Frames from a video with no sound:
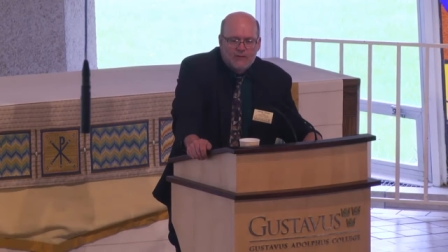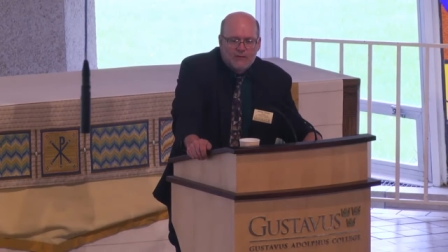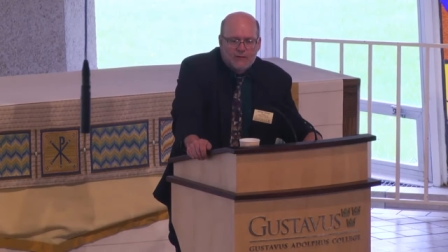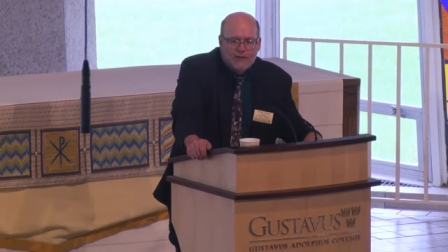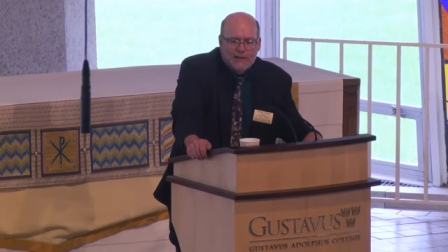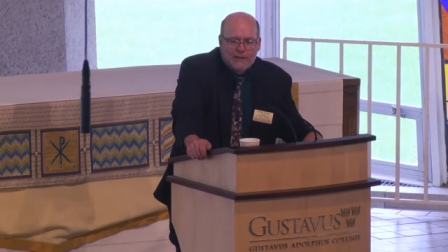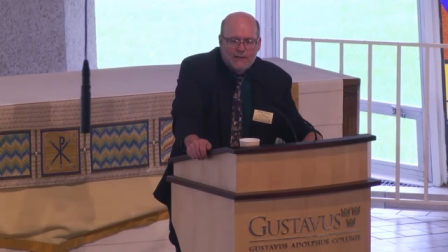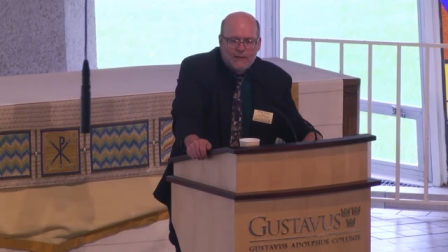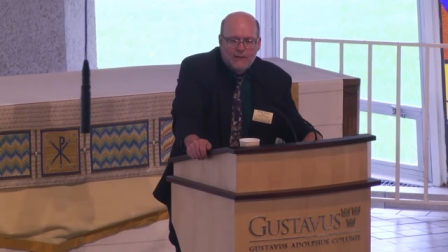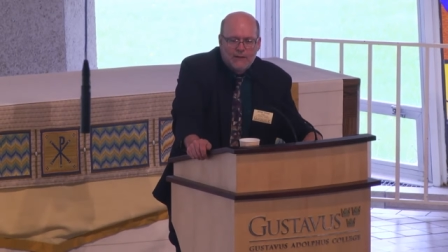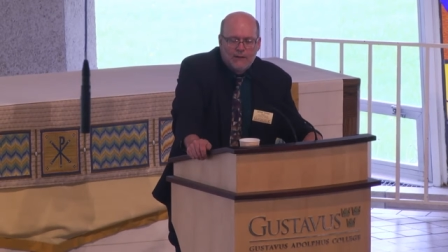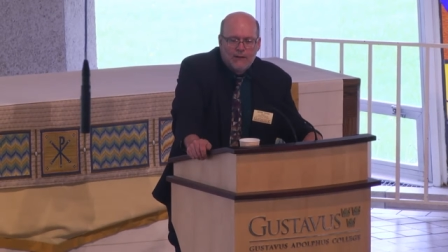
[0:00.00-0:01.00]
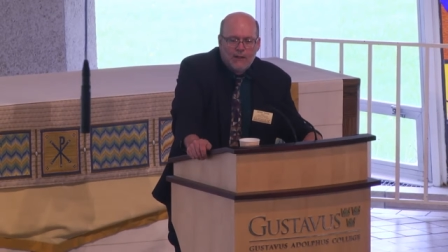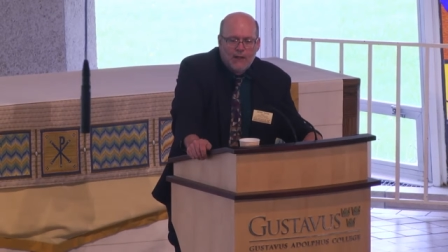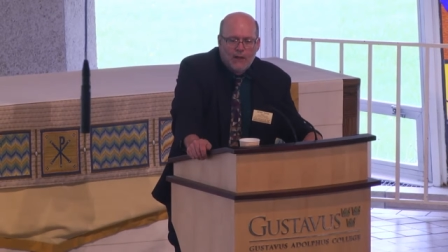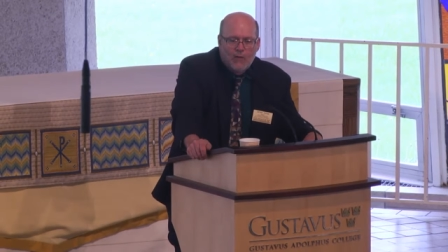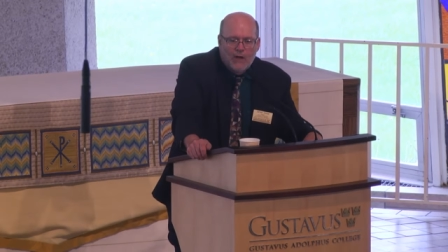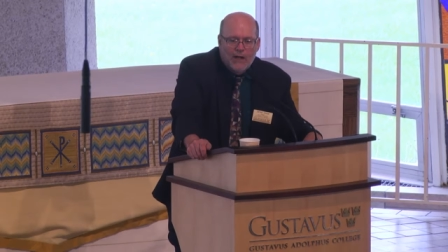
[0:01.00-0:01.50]
said,
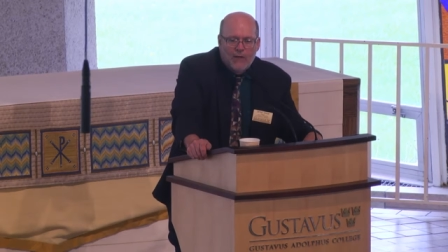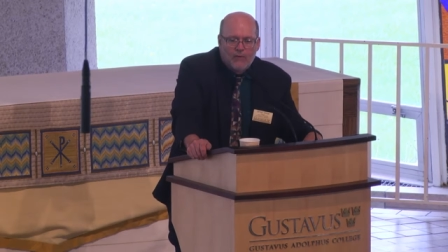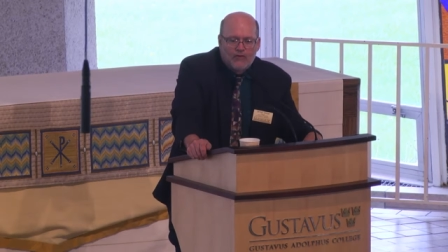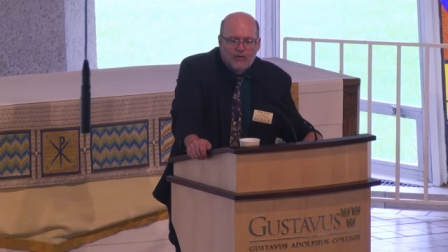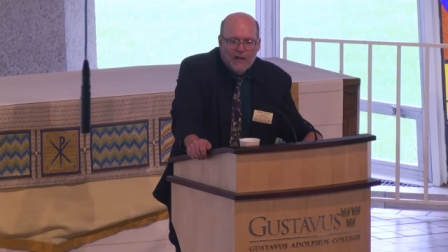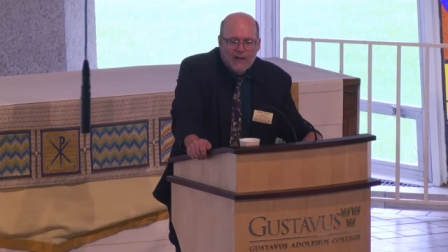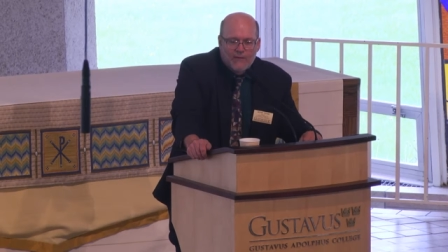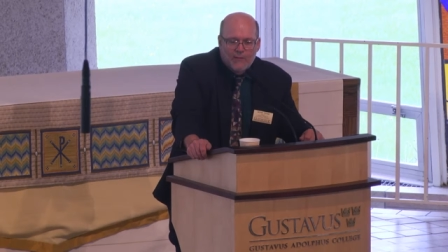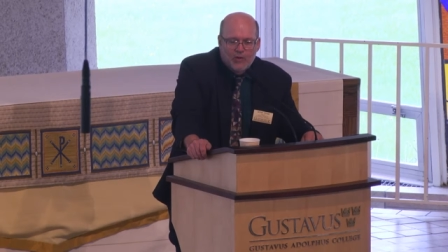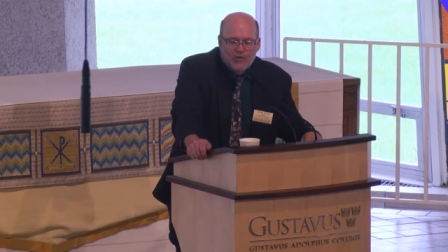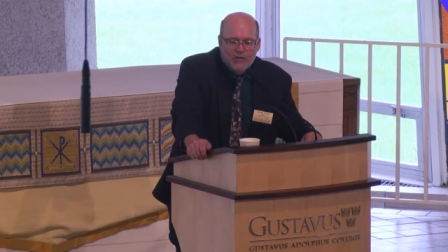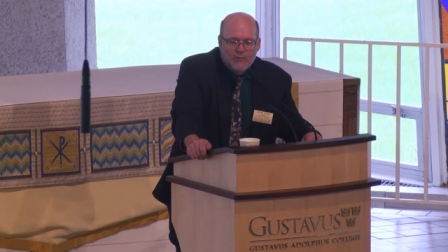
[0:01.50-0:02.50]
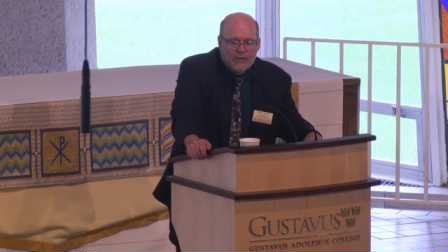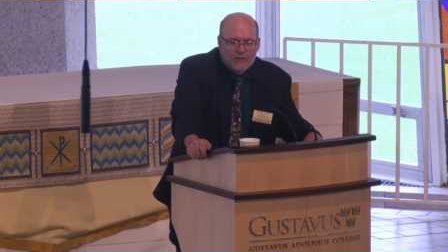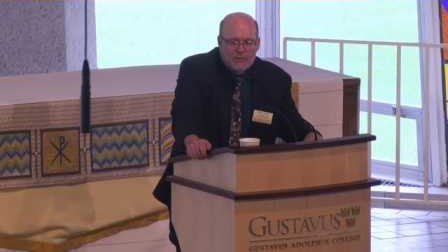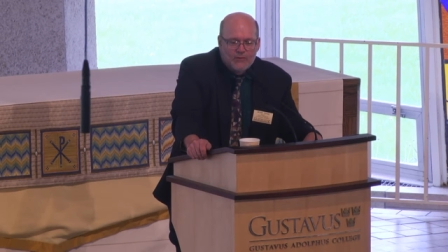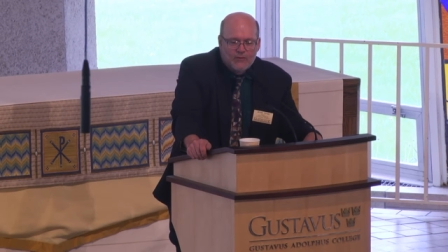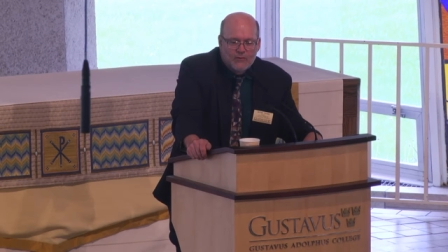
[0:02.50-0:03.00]
While I was driving between my
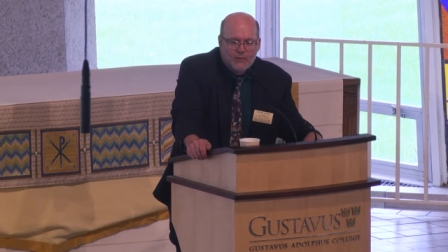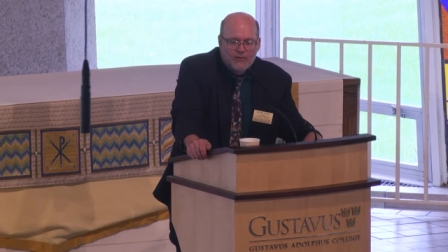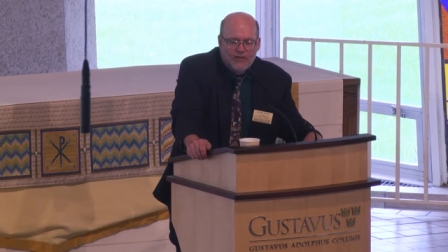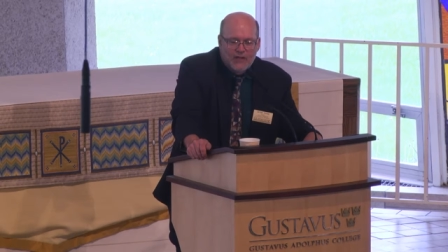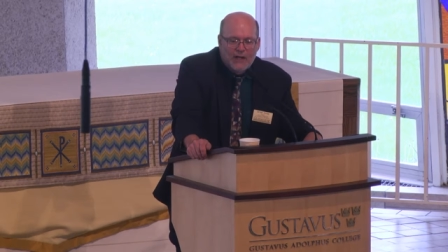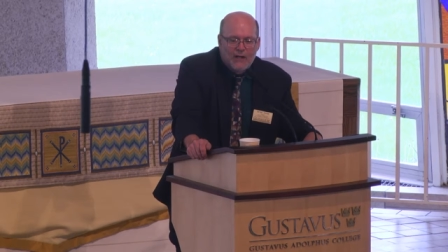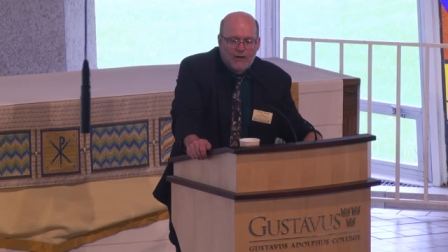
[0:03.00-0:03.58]
two schools today,